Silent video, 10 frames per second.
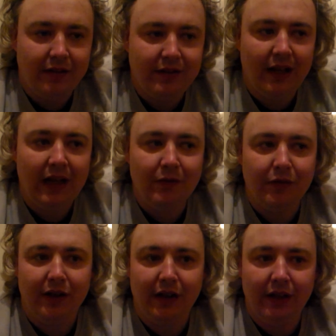
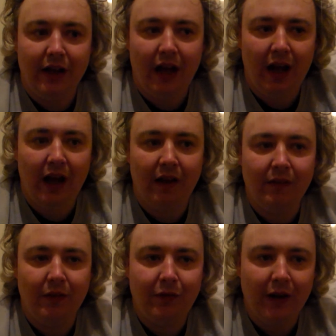slavery,
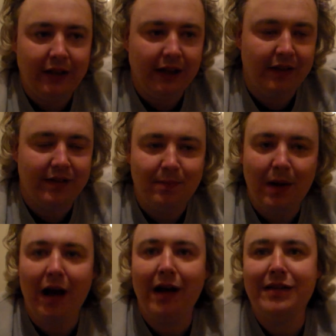fighting against
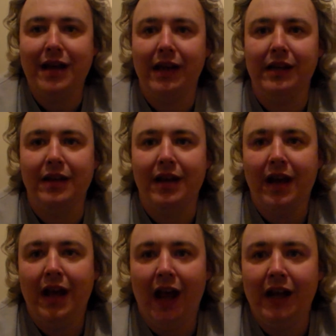apartheid,
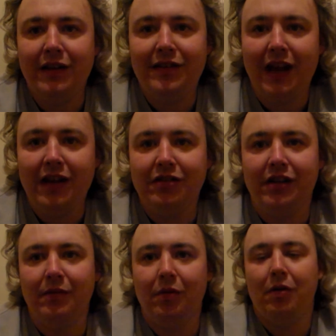and
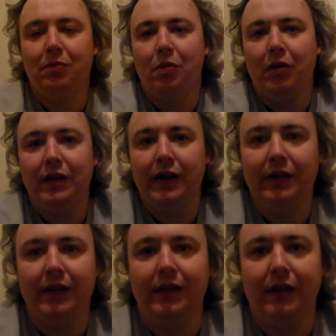essentially what
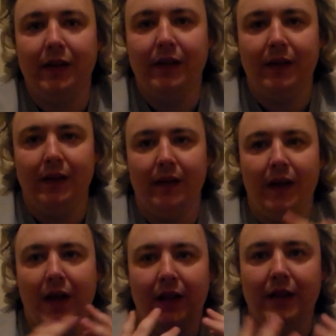the
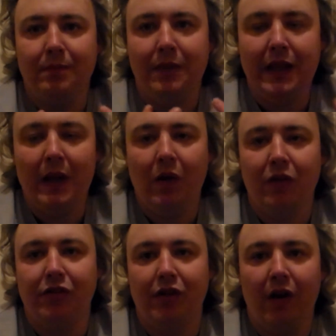
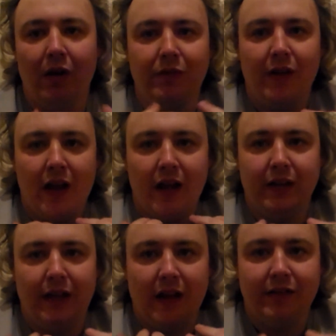mythos of
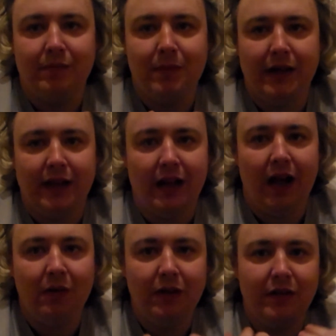Nelson Mandela,
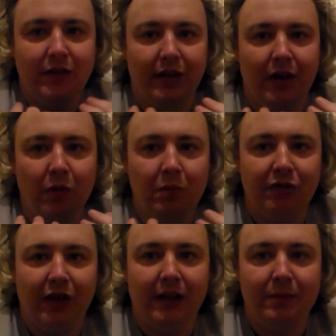how he's
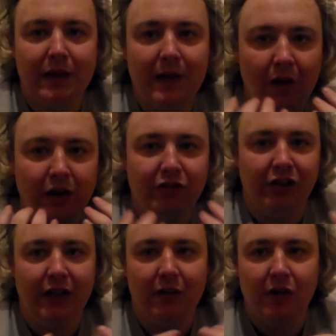almost like the
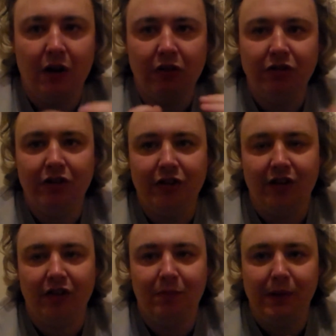mythology in our
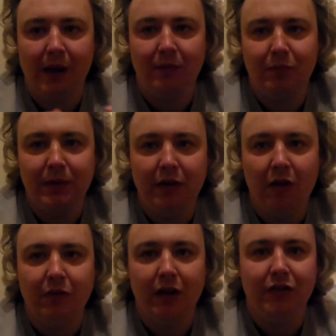consciousness has become to be
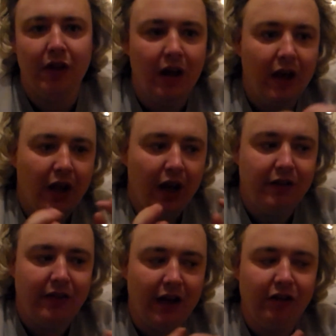known, is
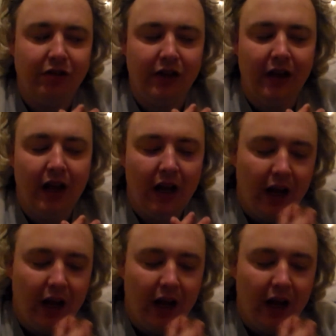essentially